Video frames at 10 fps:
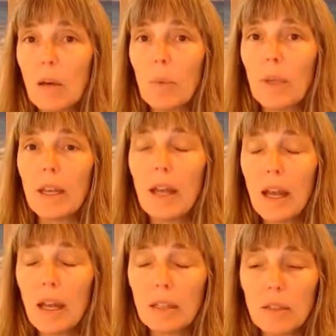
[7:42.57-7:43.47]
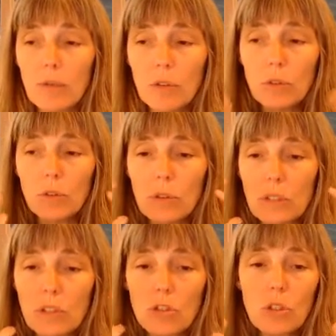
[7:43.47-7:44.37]
But not if you use
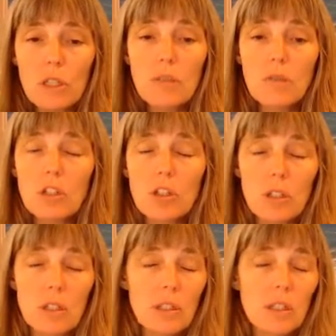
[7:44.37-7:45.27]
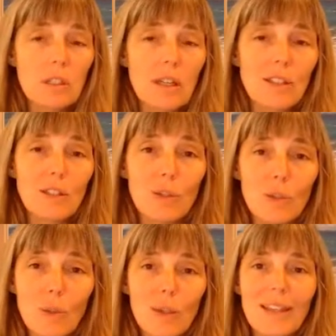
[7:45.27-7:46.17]
this tricky vision to let
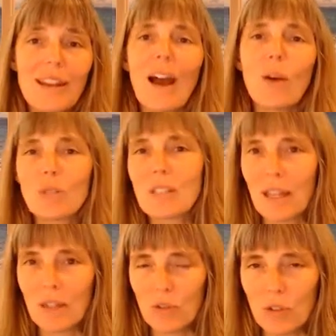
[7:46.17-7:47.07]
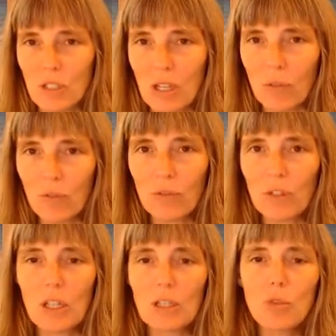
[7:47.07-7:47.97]
you get outside of yourself
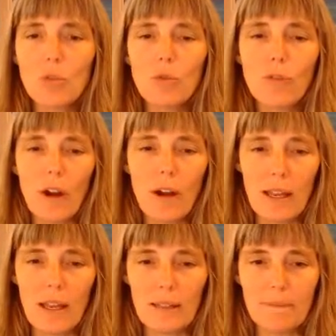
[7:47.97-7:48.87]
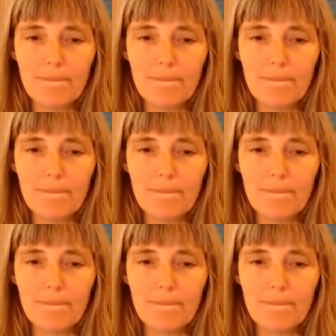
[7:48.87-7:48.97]
and too far ahead.